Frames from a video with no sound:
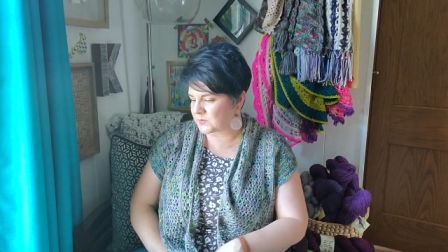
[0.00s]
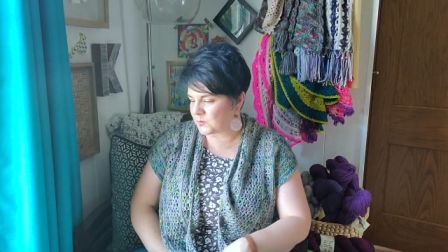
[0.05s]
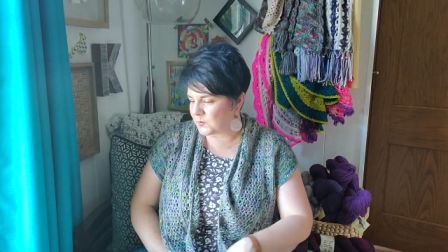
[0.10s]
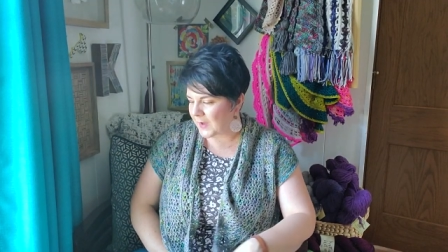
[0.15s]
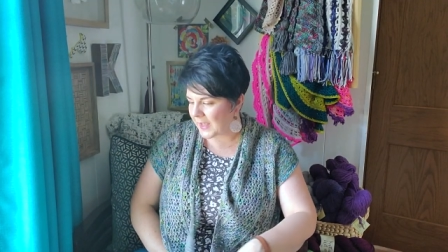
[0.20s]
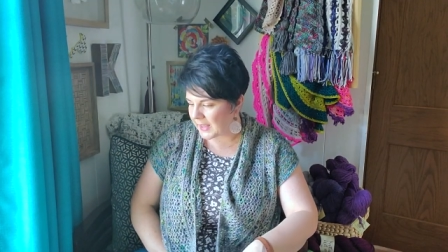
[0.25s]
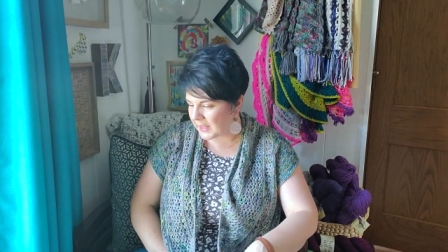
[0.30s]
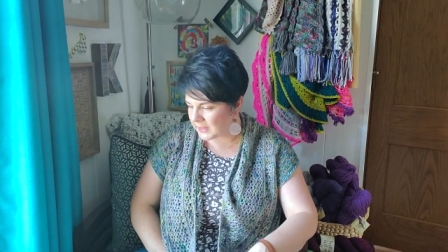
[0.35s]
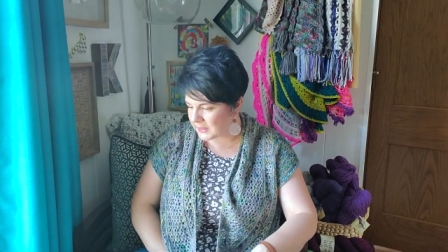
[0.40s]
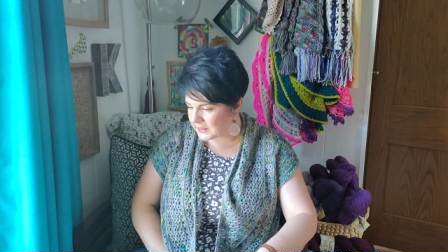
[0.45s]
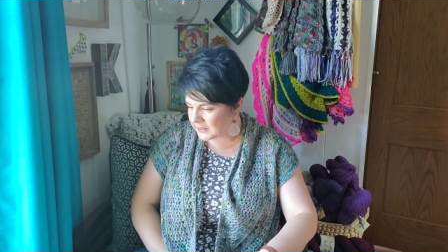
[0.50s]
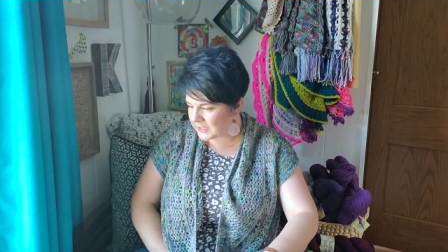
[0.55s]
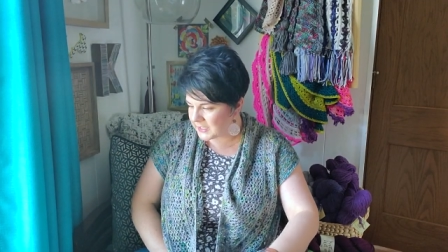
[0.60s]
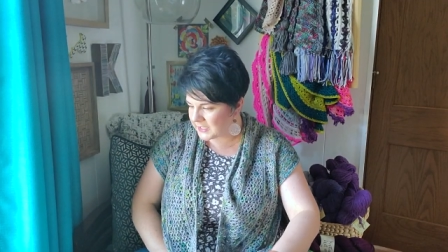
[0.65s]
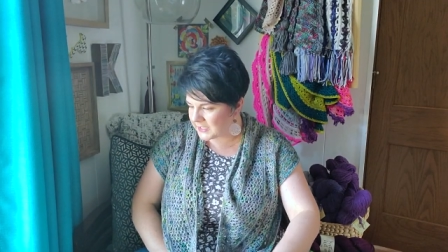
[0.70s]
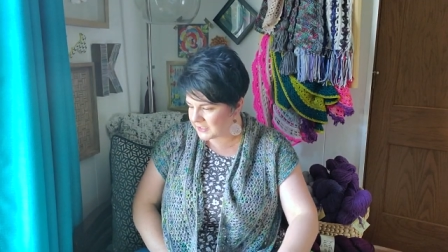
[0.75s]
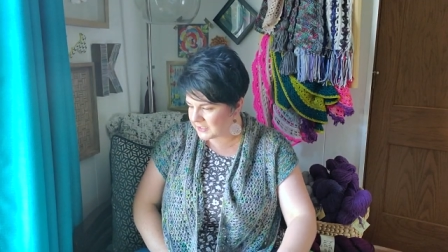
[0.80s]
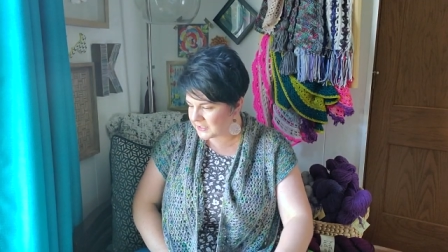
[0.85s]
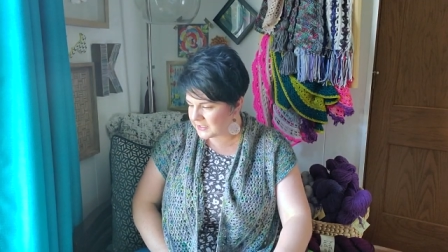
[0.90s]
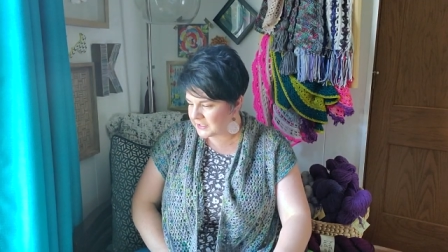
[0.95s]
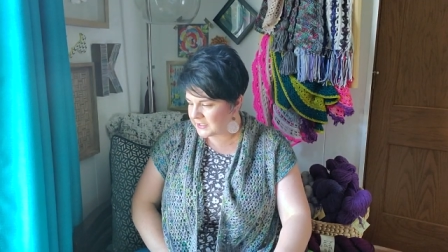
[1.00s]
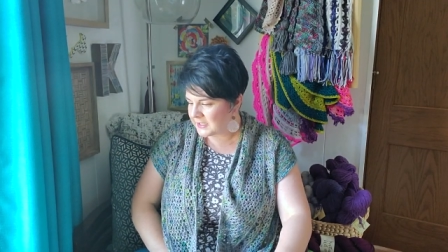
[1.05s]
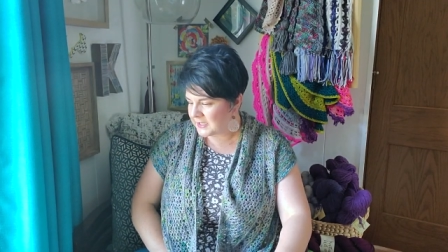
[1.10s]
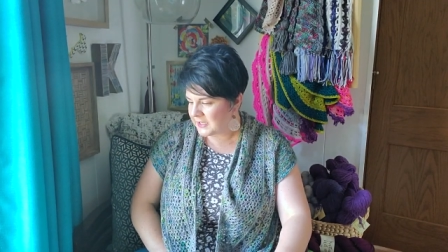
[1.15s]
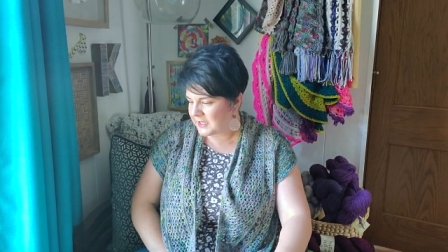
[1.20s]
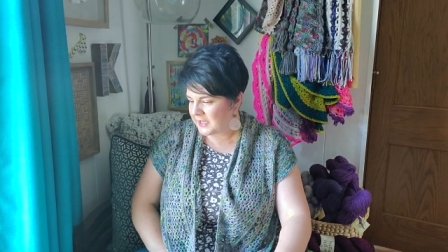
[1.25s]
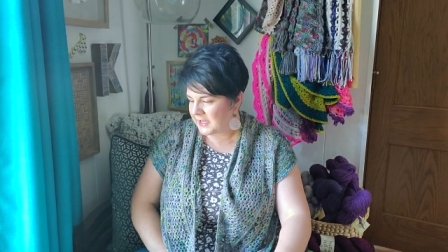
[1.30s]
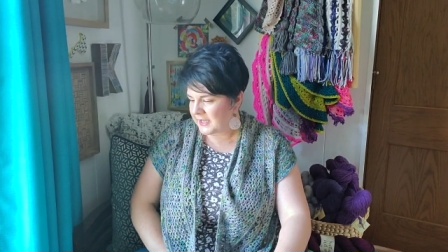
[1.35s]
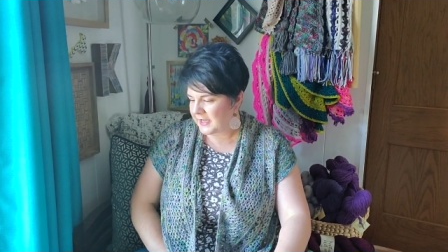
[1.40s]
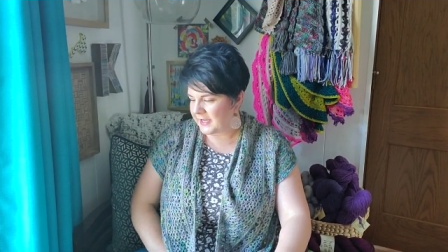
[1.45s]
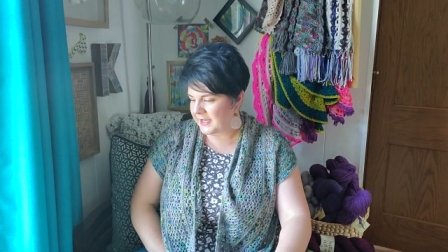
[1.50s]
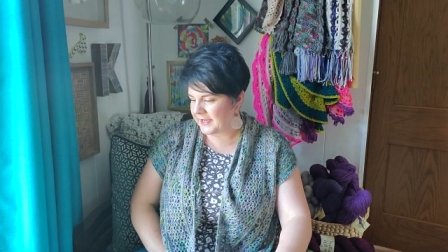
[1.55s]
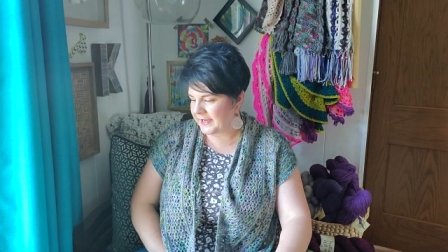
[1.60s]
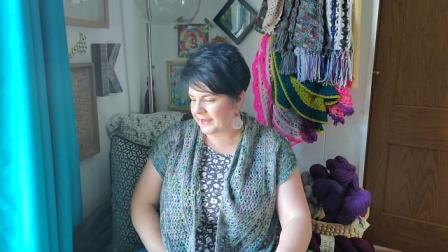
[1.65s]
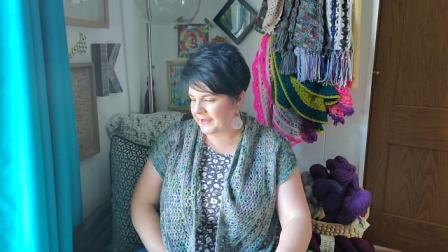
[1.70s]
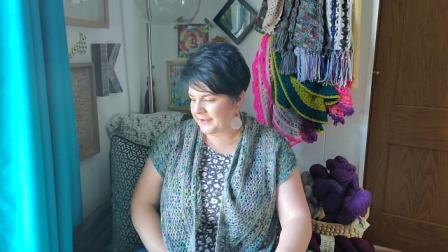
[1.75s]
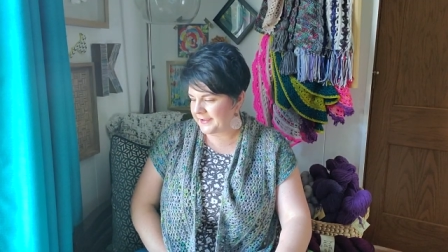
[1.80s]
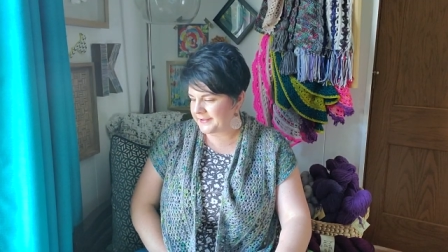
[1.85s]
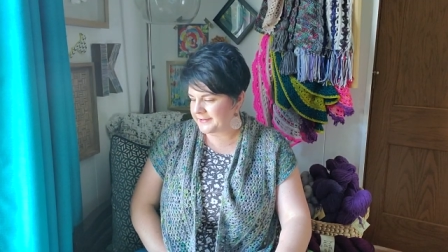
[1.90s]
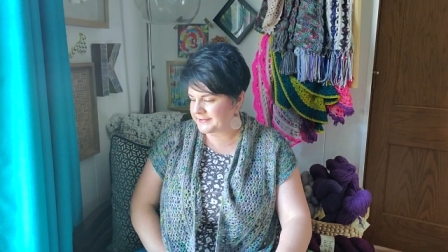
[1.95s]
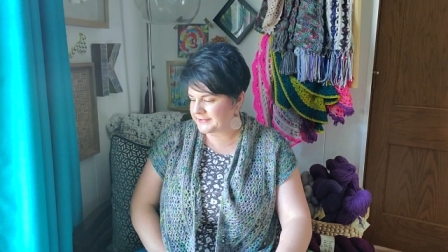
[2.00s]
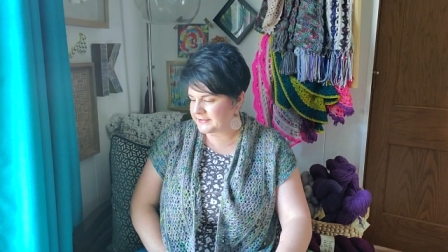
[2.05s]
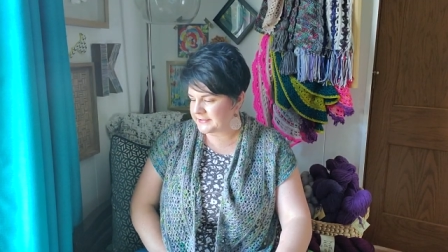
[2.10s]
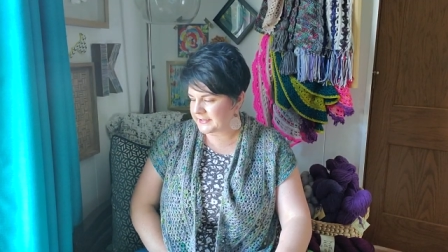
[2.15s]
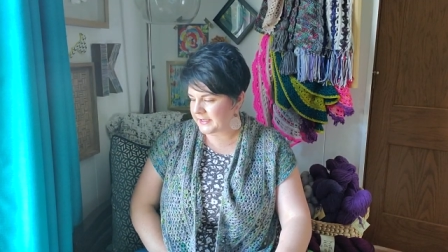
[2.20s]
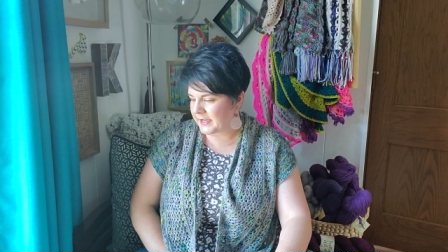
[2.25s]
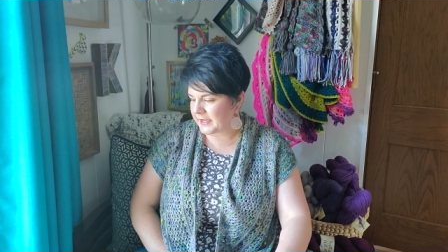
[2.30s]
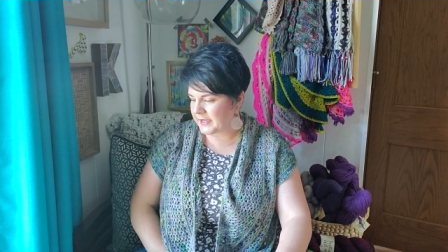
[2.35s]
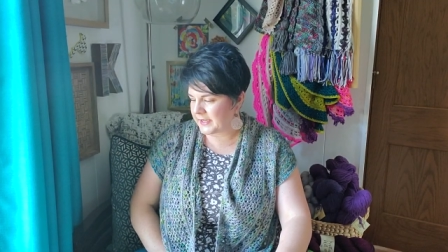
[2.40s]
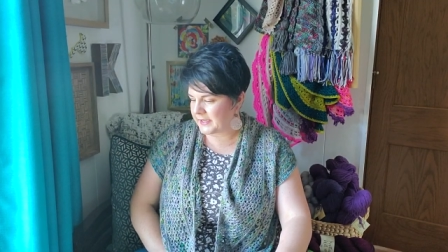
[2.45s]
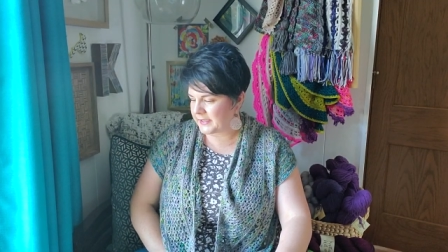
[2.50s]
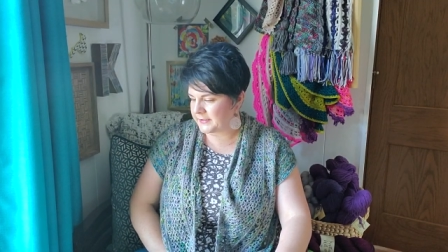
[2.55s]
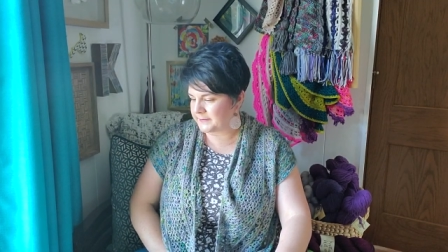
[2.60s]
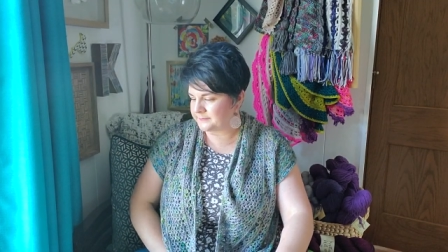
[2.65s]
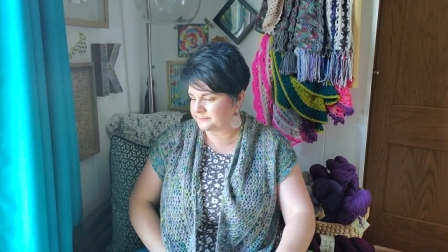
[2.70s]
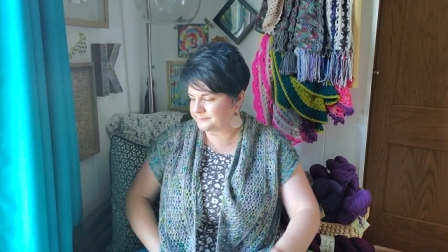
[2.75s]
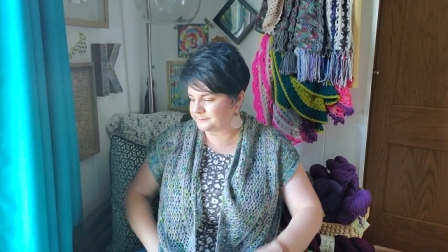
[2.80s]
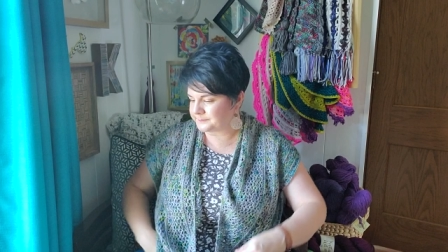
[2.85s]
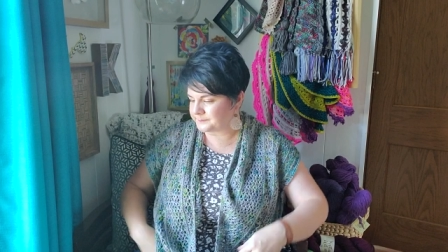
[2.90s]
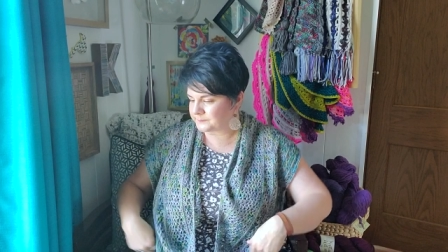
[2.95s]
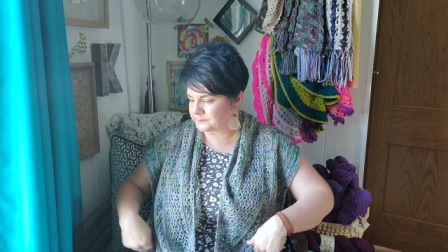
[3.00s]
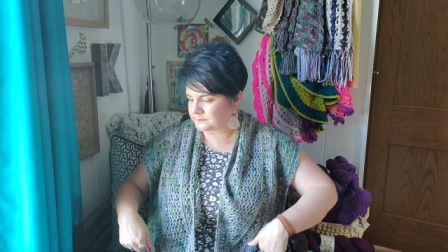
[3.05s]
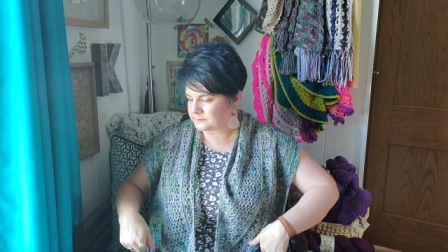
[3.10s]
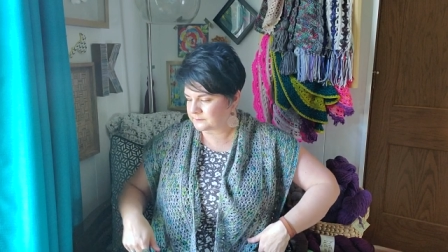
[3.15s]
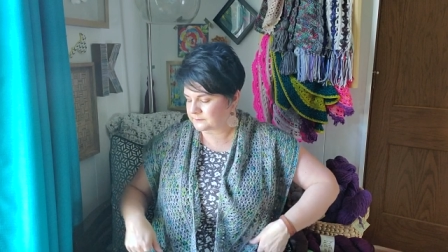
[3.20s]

well. And um,